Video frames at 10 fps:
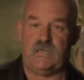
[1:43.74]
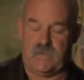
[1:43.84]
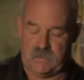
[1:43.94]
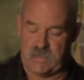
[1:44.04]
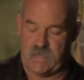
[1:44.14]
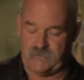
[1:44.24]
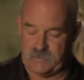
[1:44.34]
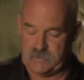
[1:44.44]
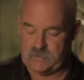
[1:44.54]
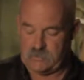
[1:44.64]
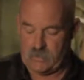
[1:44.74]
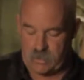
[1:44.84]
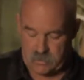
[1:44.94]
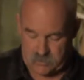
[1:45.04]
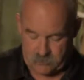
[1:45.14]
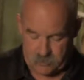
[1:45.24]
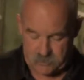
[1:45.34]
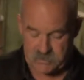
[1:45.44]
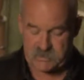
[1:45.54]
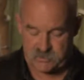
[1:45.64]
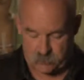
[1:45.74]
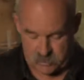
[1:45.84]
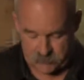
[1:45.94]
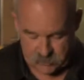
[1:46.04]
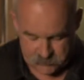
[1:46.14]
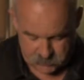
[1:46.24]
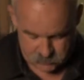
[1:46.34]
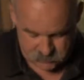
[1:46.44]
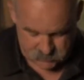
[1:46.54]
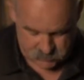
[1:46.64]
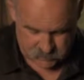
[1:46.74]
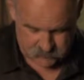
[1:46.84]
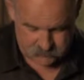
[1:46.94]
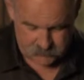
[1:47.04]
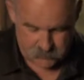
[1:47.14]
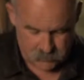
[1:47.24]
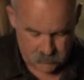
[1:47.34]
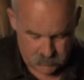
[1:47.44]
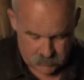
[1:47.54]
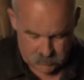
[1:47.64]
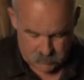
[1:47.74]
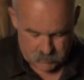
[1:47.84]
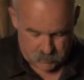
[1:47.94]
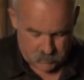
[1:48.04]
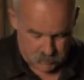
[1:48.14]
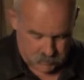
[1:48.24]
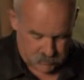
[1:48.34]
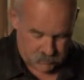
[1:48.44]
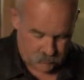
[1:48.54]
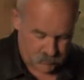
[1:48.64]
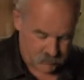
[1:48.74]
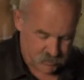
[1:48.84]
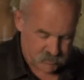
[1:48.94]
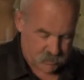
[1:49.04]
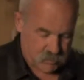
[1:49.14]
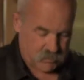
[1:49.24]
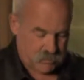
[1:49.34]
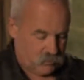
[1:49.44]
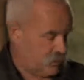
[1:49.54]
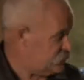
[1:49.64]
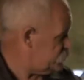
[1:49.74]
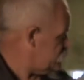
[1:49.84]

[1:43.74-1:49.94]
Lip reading: an 8.5 inch all on the one. This is the one I'm going to be using today. And what I'm going to try and do is